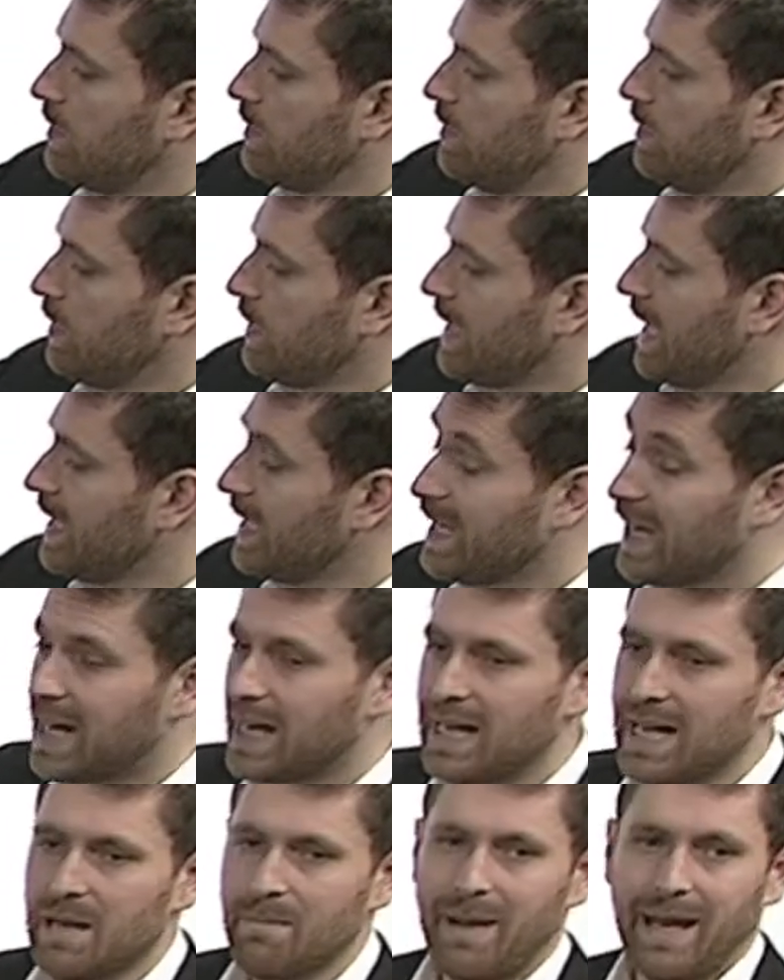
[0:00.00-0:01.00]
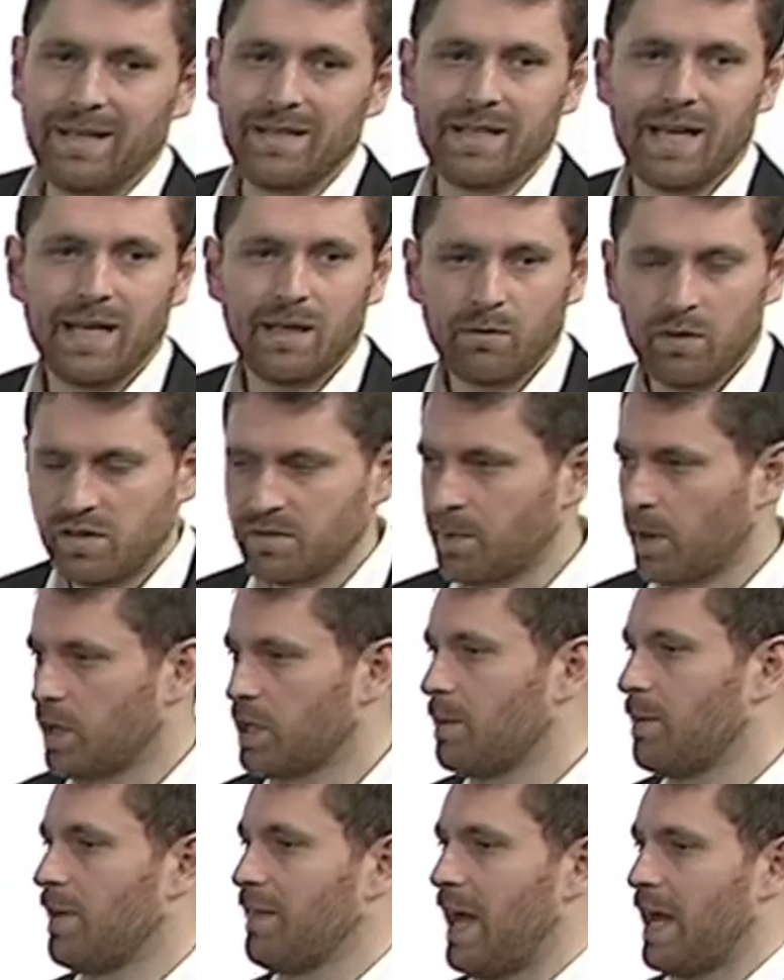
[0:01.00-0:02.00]
Getting a clear mandate. We've spoken
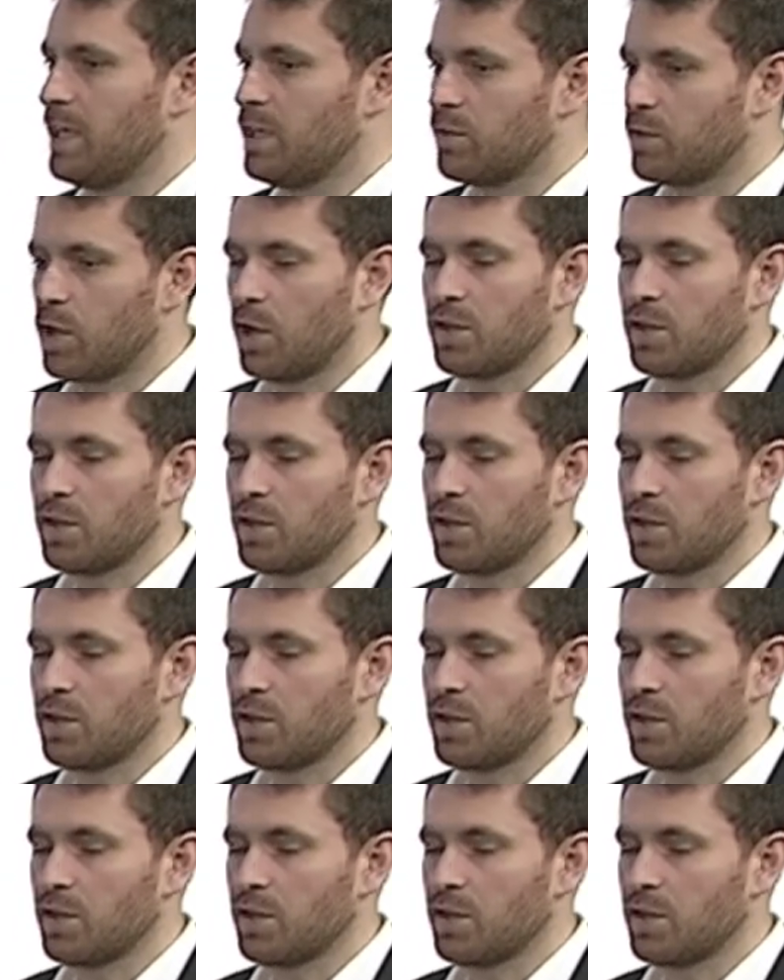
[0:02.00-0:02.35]
about that. You've got